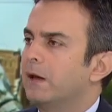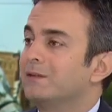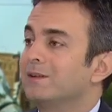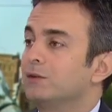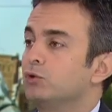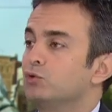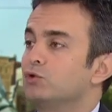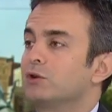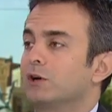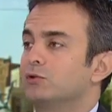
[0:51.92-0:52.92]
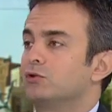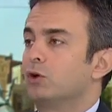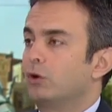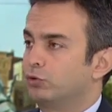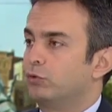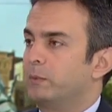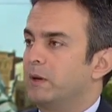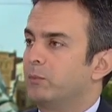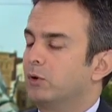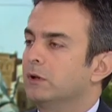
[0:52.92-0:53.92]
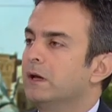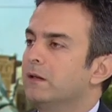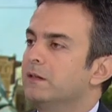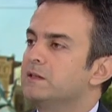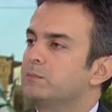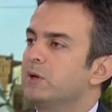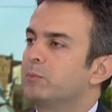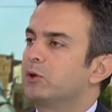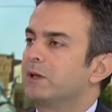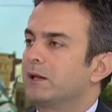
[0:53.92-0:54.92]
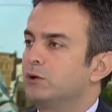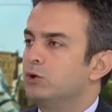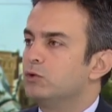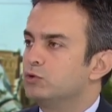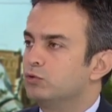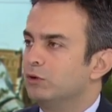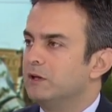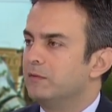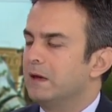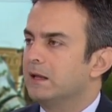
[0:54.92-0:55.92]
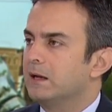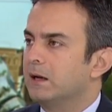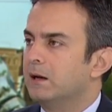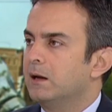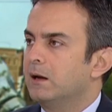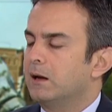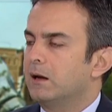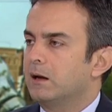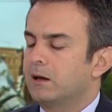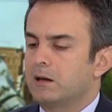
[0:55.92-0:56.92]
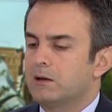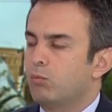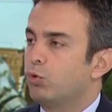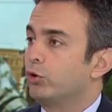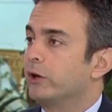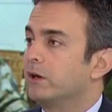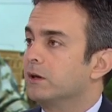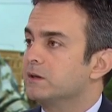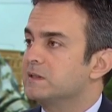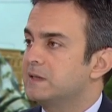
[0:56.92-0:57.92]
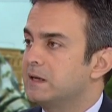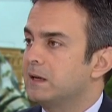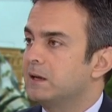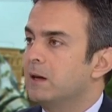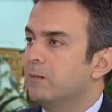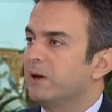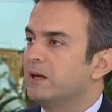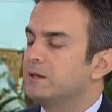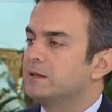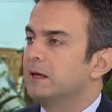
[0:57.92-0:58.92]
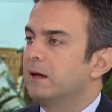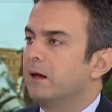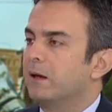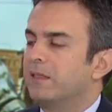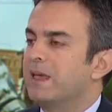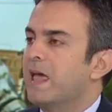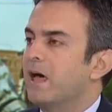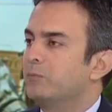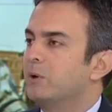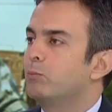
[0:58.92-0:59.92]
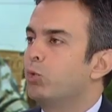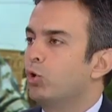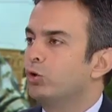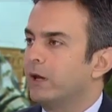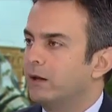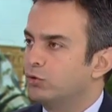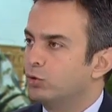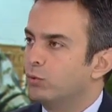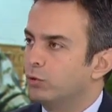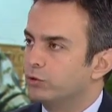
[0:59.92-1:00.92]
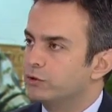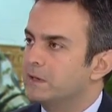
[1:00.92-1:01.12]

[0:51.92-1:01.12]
until you start to talk to people. These people get used to live in a, uh, in a warring city because uh, they have been born into wars.